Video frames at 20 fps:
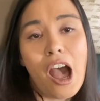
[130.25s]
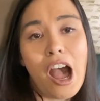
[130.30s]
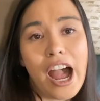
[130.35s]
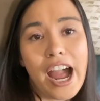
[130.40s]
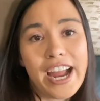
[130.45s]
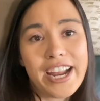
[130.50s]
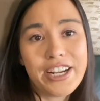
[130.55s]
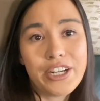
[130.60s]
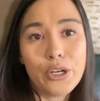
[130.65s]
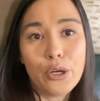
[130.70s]

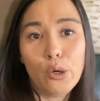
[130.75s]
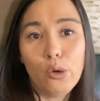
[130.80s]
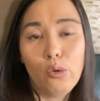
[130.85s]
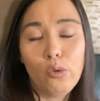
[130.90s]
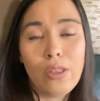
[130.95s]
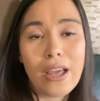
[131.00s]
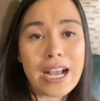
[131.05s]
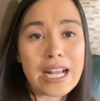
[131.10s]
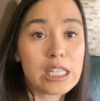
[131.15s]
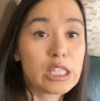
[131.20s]
I know
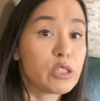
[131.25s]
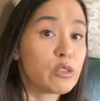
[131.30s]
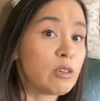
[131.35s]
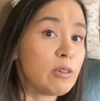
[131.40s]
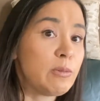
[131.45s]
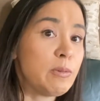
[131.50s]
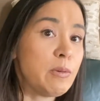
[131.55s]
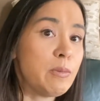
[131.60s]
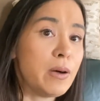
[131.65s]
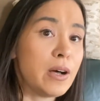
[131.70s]
that
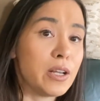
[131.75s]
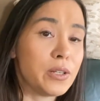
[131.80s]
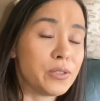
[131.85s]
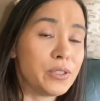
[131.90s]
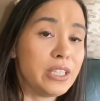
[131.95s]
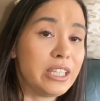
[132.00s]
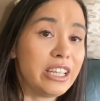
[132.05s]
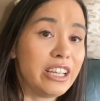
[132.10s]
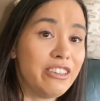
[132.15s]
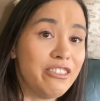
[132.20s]
cerebral
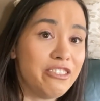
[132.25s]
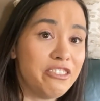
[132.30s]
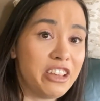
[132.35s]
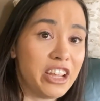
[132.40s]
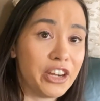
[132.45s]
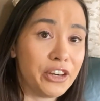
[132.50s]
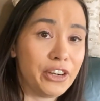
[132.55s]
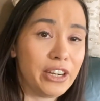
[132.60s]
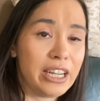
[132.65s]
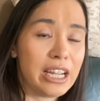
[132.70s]
palsy can
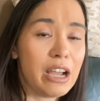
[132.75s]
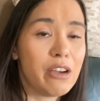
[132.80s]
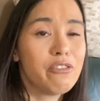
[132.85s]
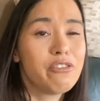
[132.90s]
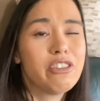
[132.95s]
vary